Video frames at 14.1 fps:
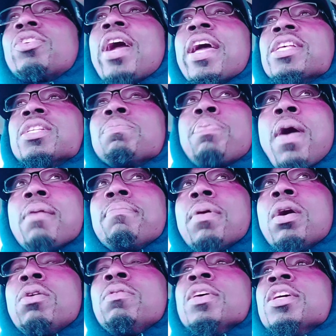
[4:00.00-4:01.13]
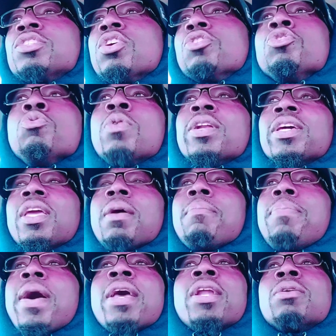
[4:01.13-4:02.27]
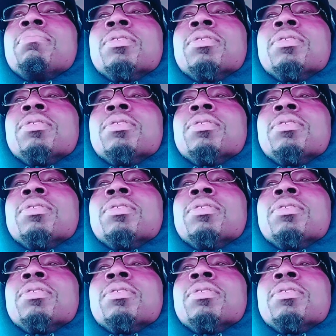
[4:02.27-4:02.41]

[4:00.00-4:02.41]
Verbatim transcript: crazy part, bro. So you wanna get better,